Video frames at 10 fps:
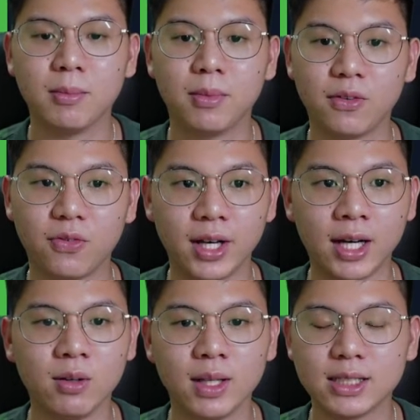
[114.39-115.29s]
But for
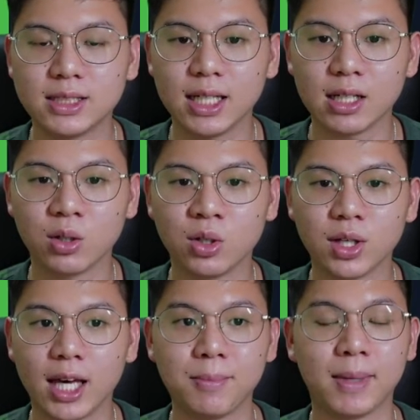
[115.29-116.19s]
now, let's take a
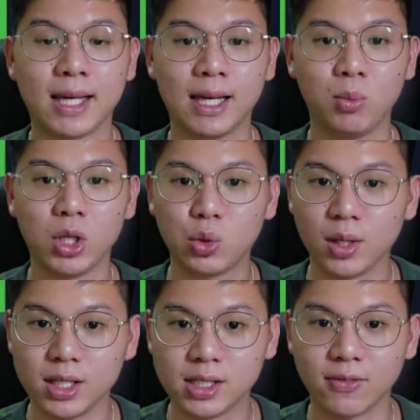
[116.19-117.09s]
look at my Game Week
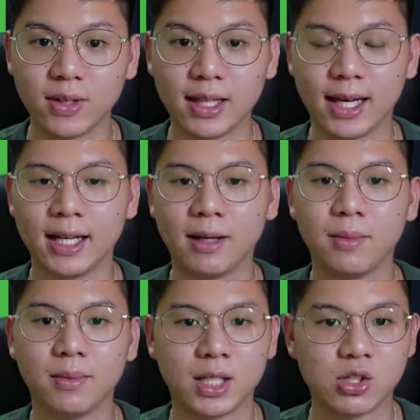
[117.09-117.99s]
27 lineup,
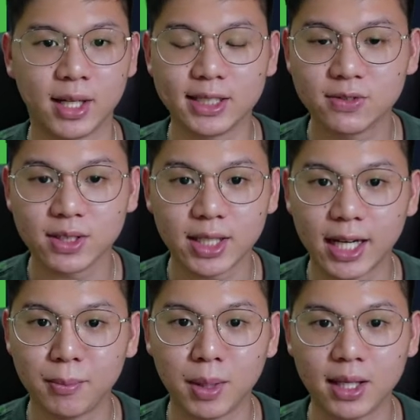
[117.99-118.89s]
the transfers
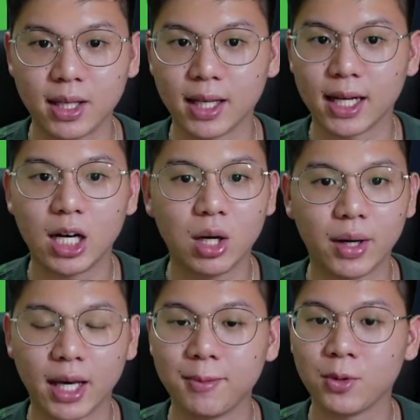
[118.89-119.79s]
that I'm making, and how
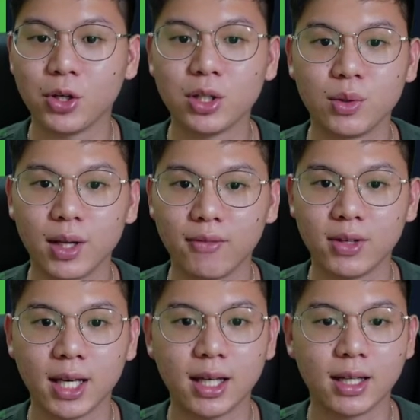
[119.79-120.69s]
I am going to
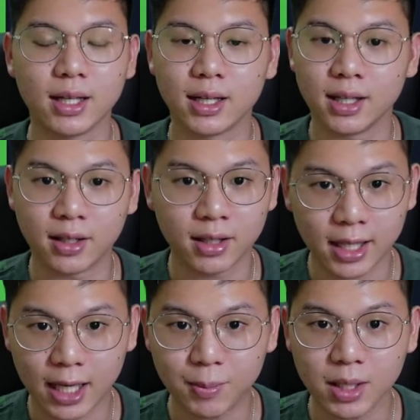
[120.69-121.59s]
navigate
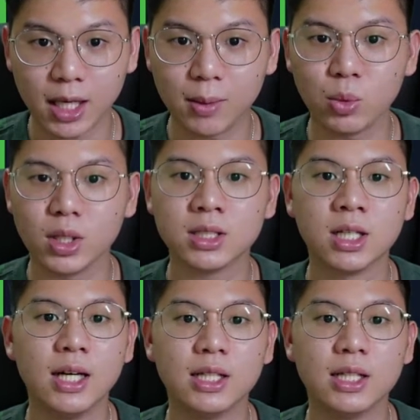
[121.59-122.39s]
the coming game weeks.